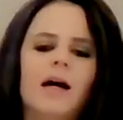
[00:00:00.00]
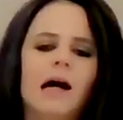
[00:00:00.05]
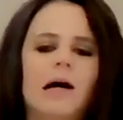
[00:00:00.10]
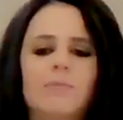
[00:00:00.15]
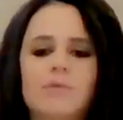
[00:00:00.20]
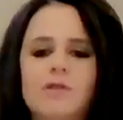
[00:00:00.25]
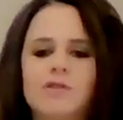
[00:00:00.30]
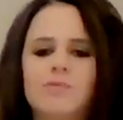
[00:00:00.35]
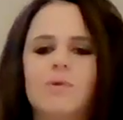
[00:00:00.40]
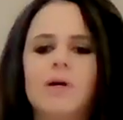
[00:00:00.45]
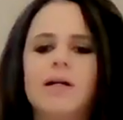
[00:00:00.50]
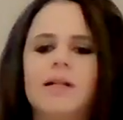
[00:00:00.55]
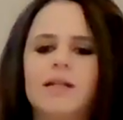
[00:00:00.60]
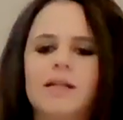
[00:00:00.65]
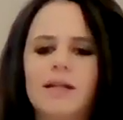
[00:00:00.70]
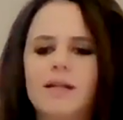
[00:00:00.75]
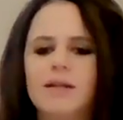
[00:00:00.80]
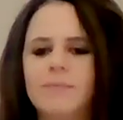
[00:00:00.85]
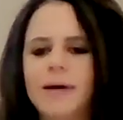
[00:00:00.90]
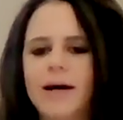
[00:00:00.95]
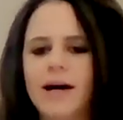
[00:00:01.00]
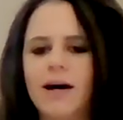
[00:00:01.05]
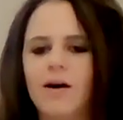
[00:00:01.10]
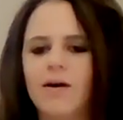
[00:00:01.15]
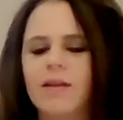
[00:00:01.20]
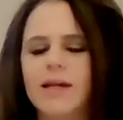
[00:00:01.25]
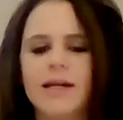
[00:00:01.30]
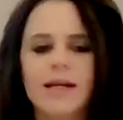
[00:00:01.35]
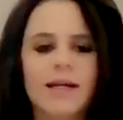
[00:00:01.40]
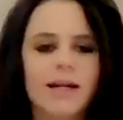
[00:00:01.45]
I was ready
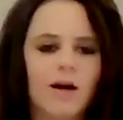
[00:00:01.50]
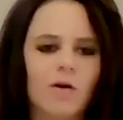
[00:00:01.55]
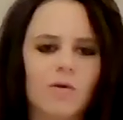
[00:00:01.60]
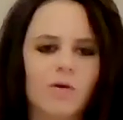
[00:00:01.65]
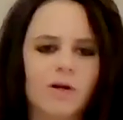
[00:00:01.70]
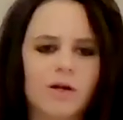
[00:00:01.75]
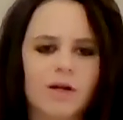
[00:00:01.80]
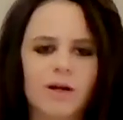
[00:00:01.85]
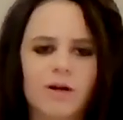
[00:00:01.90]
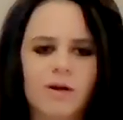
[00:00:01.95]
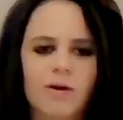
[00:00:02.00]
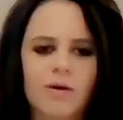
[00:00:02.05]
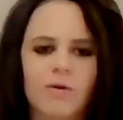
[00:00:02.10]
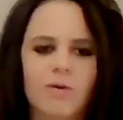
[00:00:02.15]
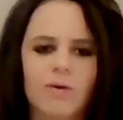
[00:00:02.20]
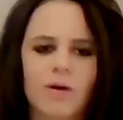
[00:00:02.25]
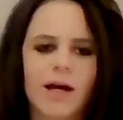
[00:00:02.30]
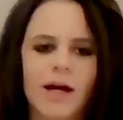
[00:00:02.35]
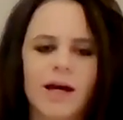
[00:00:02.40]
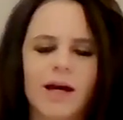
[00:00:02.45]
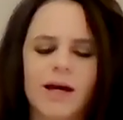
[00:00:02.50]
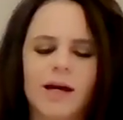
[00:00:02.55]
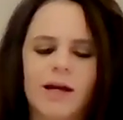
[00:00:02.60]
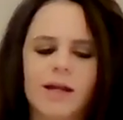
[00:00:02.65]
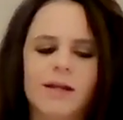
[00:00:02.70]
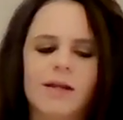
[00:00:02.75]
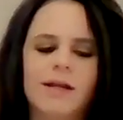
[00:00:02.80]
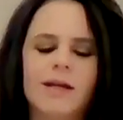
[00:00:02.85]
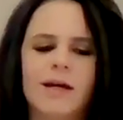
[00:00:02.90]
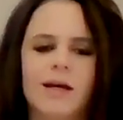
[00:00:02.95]
about like an hour ago,
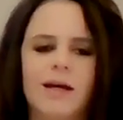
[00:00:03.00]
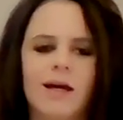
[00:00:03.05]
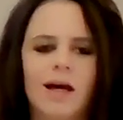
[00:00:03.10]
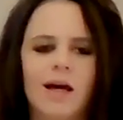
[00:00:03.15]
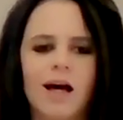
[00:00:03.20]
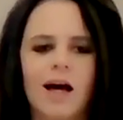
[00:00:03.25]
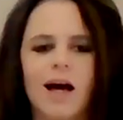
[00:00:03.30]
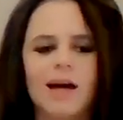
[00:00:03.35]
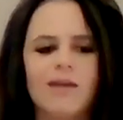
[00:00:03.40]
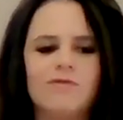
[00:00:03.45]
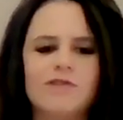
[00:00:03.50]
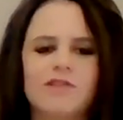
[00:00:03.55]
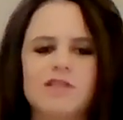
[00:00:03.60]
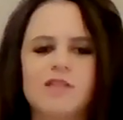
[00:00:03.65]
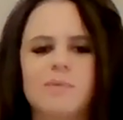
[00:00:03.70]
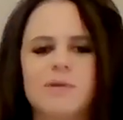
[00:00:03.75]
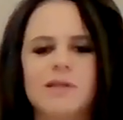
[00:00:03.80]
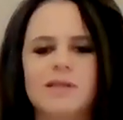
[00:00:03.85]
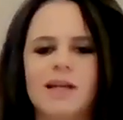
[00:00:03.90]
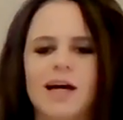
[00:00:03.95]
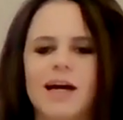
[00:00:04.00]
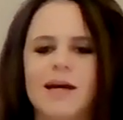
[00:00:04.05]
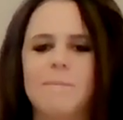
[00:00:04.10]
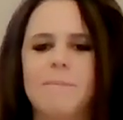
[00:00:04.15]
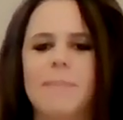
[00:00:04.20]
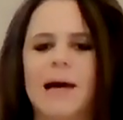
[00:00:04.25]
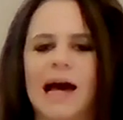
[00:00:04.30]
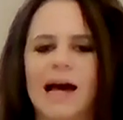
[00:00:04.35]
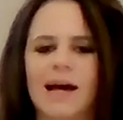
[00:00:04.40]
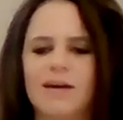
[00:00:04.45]
and I've just been like
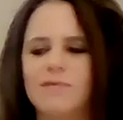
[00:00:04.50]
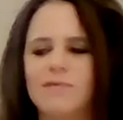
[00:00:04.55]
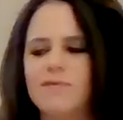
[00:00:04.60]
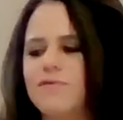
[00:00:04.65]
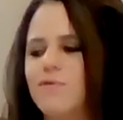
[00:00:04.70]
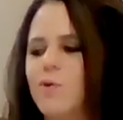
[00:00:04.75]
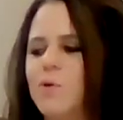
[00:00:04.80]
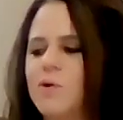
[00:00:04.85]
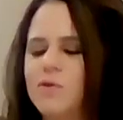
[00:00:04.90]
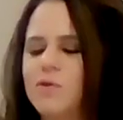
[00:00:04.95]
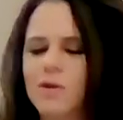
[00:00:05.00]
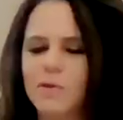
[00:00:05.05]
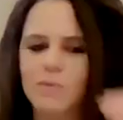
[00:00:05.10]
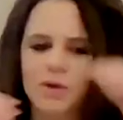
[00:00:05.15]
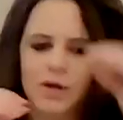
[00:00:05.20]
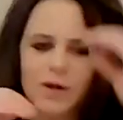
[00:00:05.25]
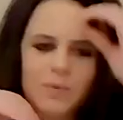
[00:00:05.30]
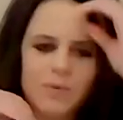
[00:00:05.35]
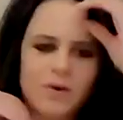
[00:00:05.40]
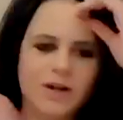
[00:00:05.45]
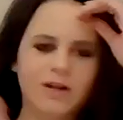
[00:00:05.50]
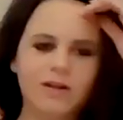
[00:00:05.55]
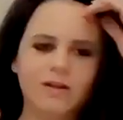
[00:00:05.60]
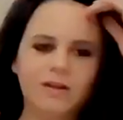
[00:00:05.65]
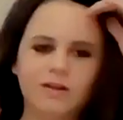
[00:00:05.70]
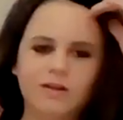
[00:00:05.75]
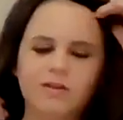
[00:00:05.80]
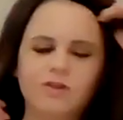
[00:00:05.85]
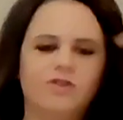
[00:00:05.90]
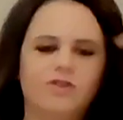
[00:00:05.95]
back and forth on what I want to
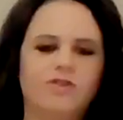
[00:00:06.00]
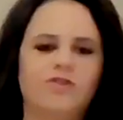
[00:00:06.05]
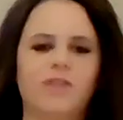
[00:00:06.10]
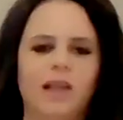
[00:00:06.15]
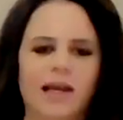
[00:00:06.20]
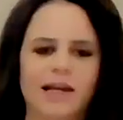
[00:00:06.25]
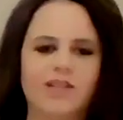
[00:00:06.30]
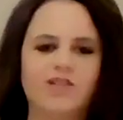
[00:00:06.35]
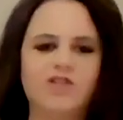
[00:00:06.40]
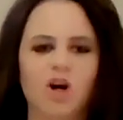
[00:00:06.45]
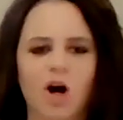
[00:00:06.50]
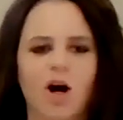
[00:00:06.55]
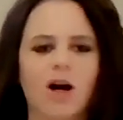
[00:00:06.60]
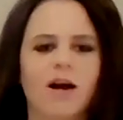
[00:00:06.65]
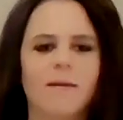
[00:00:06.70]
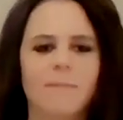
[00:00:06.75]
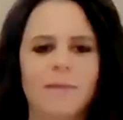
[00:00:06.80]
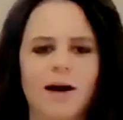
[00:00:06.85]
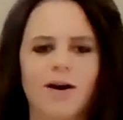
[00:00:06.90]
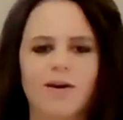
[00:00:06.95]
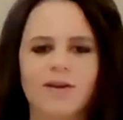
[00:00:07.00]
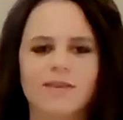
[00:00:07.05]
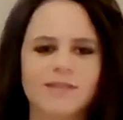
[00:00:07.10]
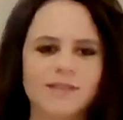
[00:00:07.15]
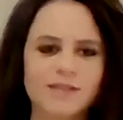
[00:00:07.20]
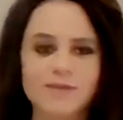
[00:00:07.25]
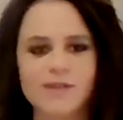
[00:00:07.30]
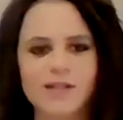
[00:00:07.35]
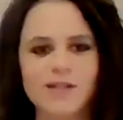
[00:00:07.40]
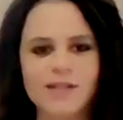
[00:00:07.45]
like talk about on
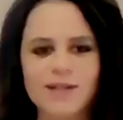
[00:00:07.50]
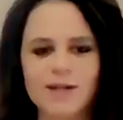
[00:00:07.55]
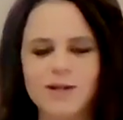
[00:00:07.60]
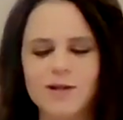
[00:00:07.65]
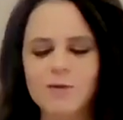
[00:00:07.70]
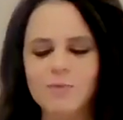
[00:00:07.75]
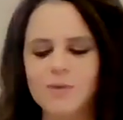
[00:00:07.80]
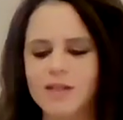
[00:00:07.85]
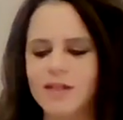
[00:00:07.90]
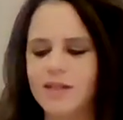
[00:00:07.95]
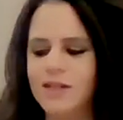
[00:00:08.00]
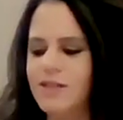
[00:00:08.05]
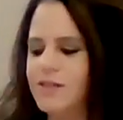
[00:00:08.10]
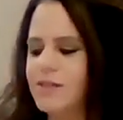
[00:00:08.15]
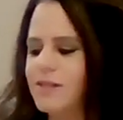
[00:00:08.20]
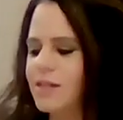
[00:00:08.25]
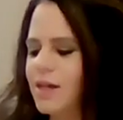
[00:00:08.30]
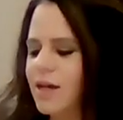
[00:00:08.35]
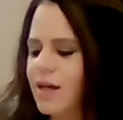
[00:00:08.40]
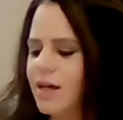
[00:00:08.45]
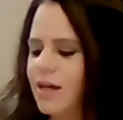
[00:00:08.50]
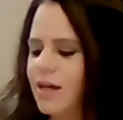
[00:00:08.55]
this video because